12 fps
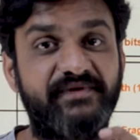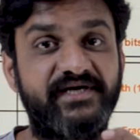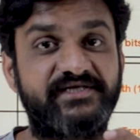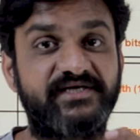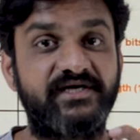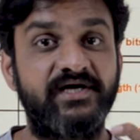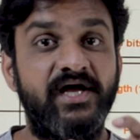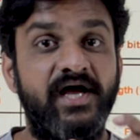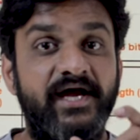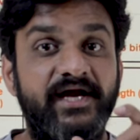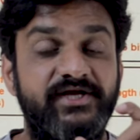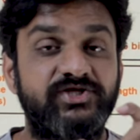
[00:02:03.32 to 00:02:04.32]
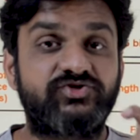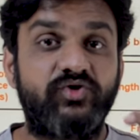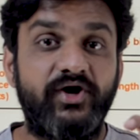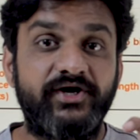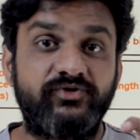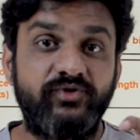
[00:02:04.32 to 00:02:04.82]
bits, it is
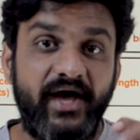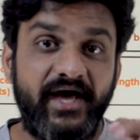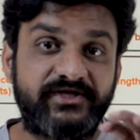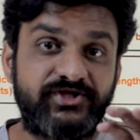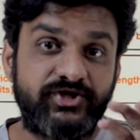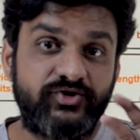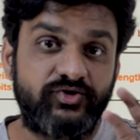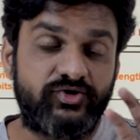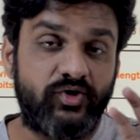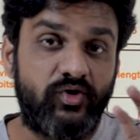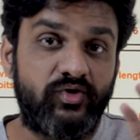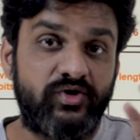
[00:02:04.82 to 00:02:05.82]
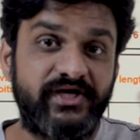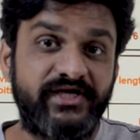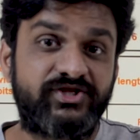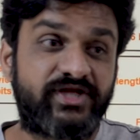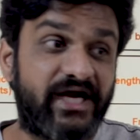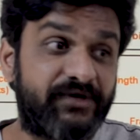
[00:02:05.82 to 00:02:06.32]
going to execute only
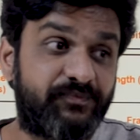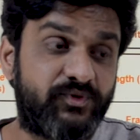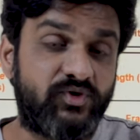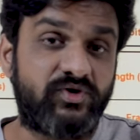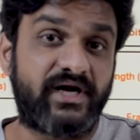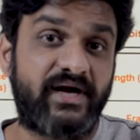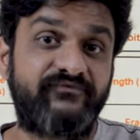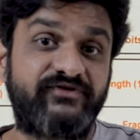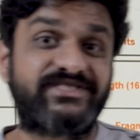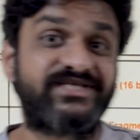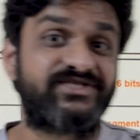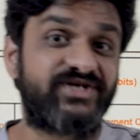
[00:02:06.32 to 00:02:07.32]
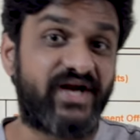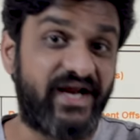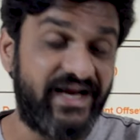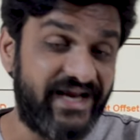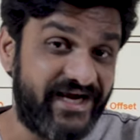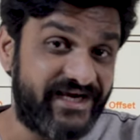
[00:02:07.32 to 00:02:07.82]
that program which is
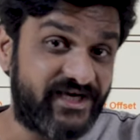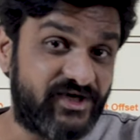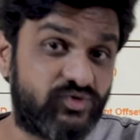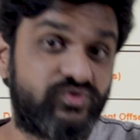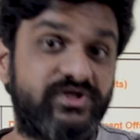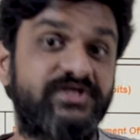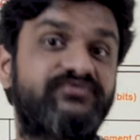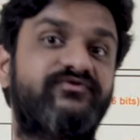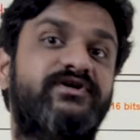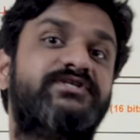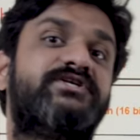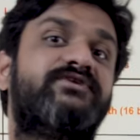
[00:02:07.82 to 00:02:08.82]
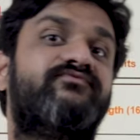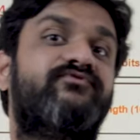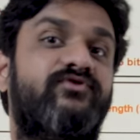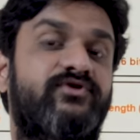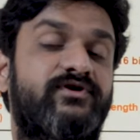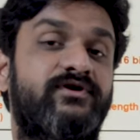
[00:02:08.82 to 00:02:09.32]
related to this version
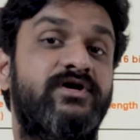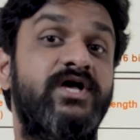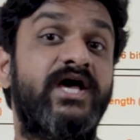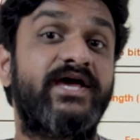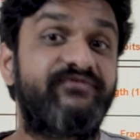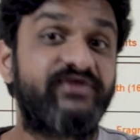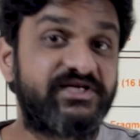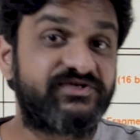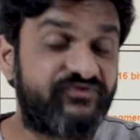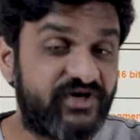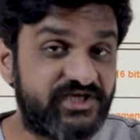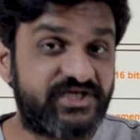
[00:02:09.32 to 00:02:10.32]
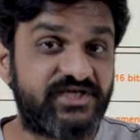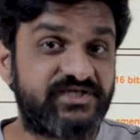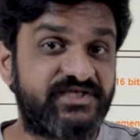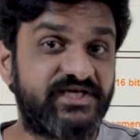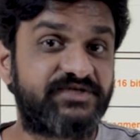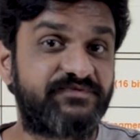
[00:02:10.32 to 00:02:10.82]
four. If it is version
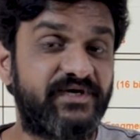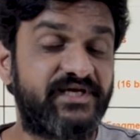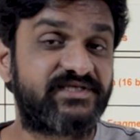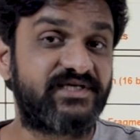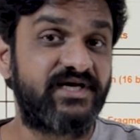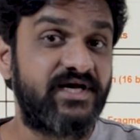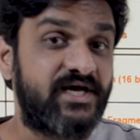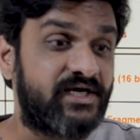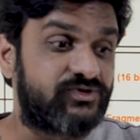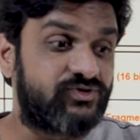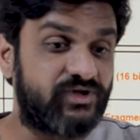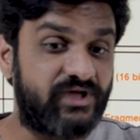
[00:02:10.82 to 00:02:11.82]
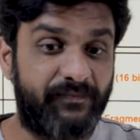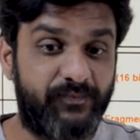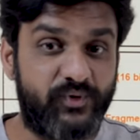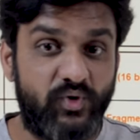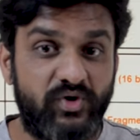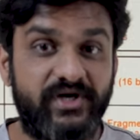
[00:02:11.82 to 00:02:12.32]
six means, so the
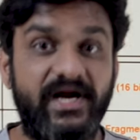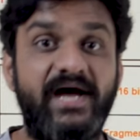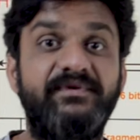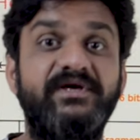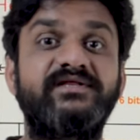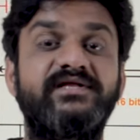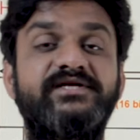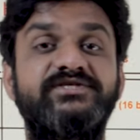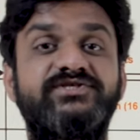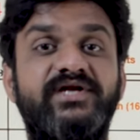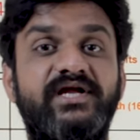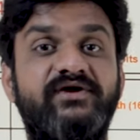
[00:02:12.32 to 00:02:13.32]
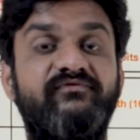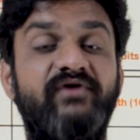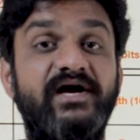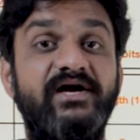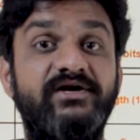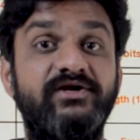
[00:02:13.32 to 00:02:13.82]
programming that is
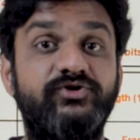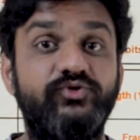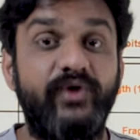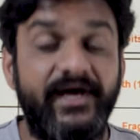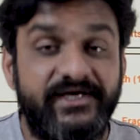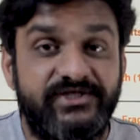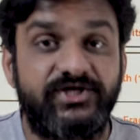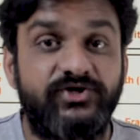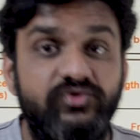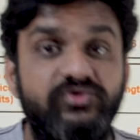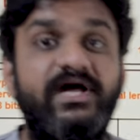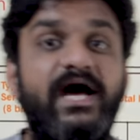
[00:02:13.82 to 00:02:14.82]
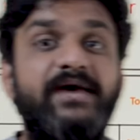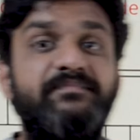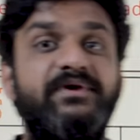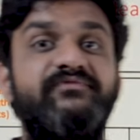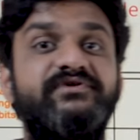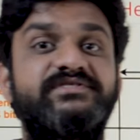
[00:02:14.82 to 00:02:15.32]
required to execute the I
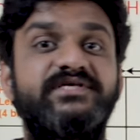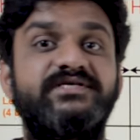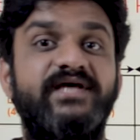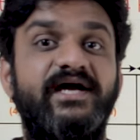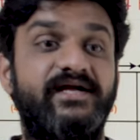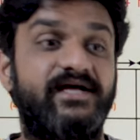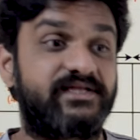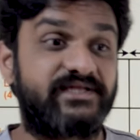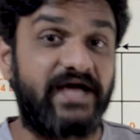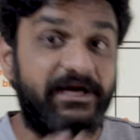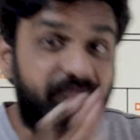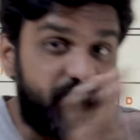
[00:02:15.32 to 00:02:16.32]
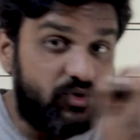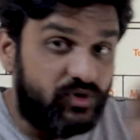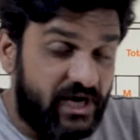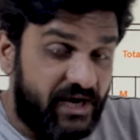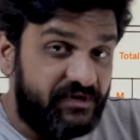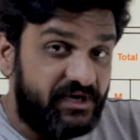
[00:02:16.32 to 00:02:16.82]
P v six header, that
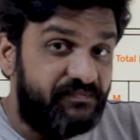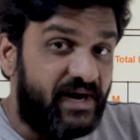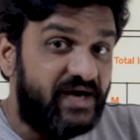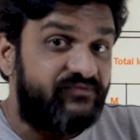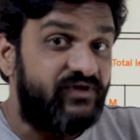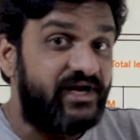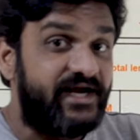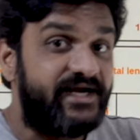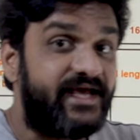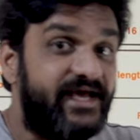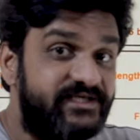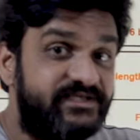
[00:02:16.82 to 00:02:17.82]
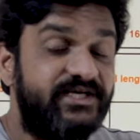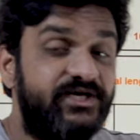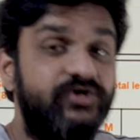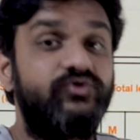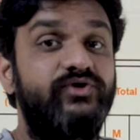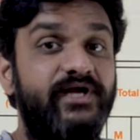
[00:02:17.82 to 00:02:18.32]
programming part will get
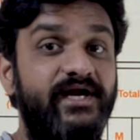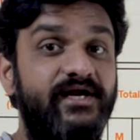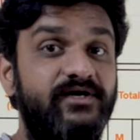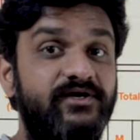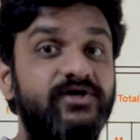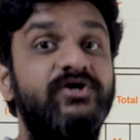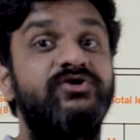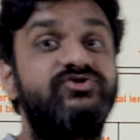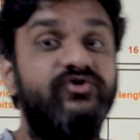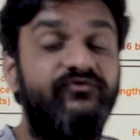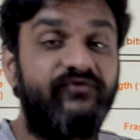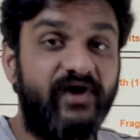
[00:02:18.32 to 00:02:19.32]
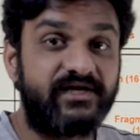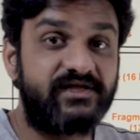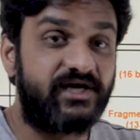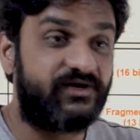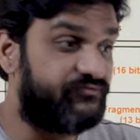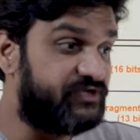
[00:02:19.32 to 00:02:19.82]
executed. So for
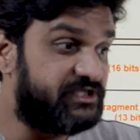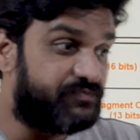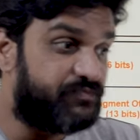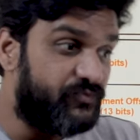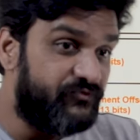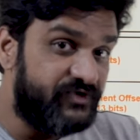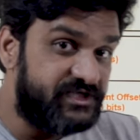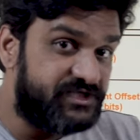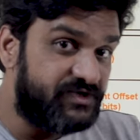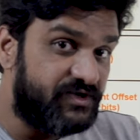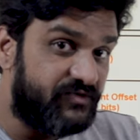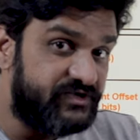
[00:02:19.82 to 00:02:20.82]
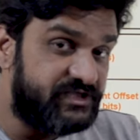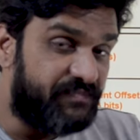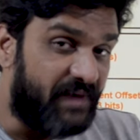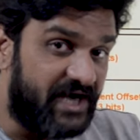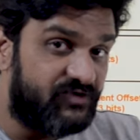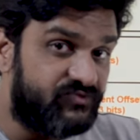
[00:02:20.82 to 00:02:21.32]
that, which which which
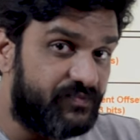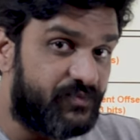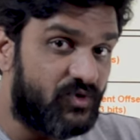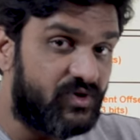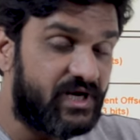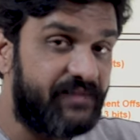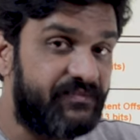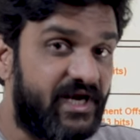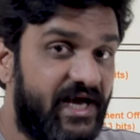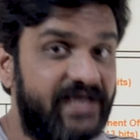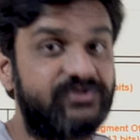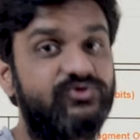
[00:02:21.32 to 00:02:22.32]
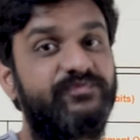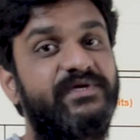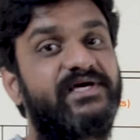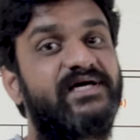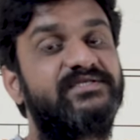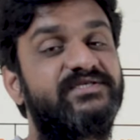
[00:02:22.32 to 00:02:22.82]
part of the programming has to be
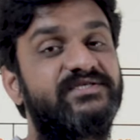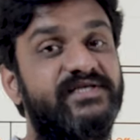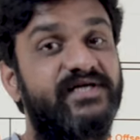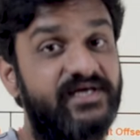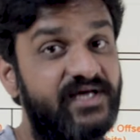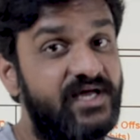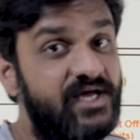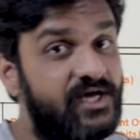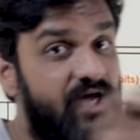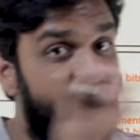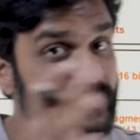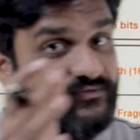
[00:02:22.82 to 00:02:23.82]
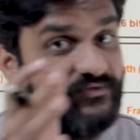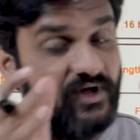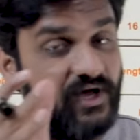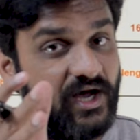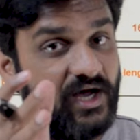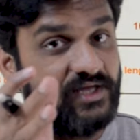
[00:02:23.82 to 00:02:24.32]
considered, and
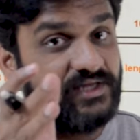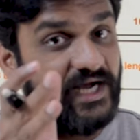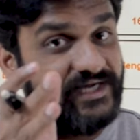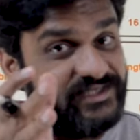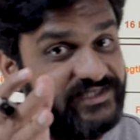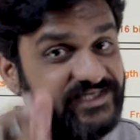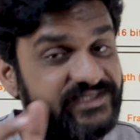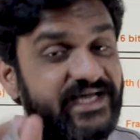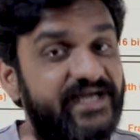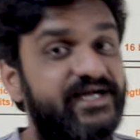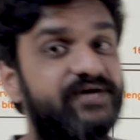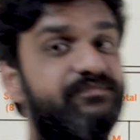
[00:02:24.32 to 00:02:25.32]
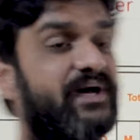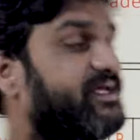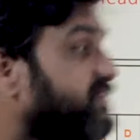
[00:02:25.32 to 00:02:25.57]
uh, that is decided by